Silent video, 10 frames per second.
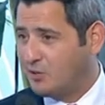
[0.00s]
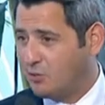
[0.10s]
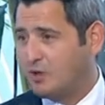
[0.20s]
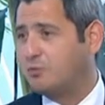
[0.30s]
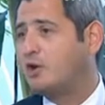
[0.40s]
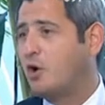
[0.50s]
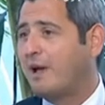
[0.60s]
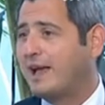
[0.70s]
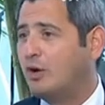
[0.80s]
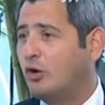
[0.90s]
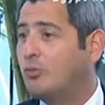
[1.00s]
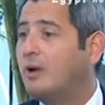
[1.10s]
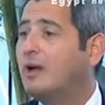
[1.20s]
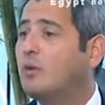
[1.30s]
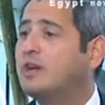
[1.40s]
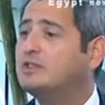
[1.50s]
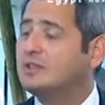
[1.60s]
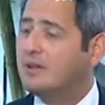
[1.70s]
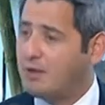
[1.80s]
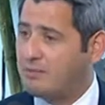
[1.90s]
When we go back home, we need to
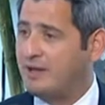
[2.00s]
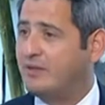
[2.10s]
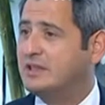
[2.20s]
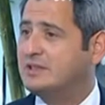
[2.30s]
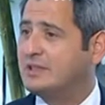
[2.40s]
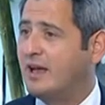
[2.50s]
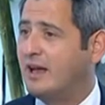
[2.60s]
implement these